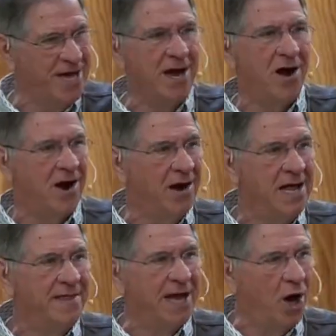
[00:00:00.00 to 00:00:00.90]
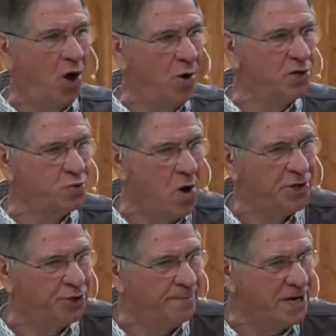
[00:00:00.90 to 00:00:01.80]
they are. They always
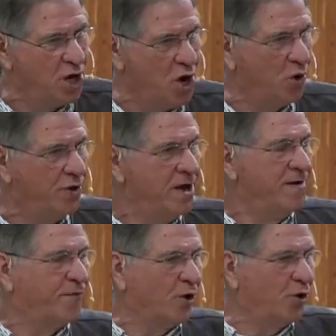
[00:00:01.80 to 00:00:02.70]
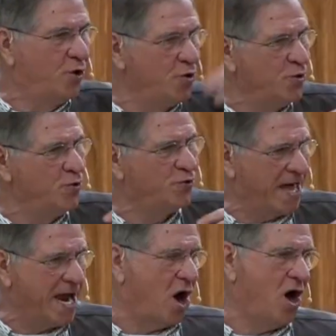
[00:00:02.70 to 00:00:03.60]
want to be known for who
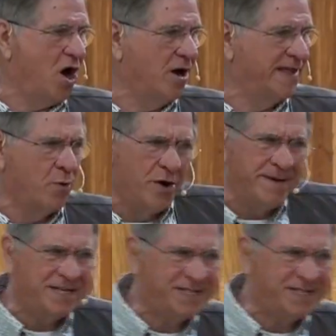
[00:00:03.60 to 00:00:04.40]
they are. They want to be